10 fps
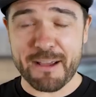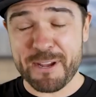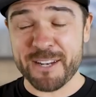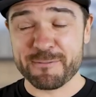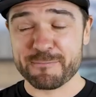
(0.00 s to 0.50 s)
I
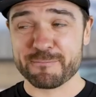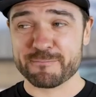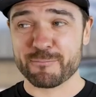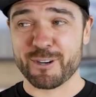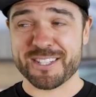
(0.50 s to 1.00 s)
mean,
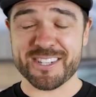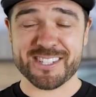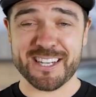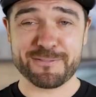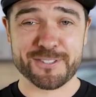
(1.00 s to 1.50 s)
once it's
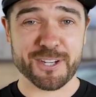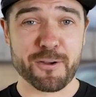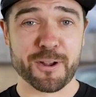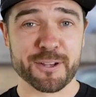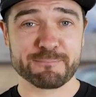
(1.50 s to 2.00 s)
safe to
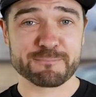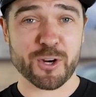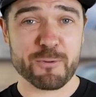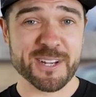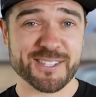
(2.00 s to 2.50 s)
go to
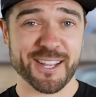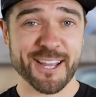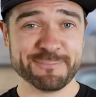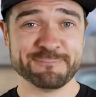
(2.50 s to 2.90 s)
car meets again.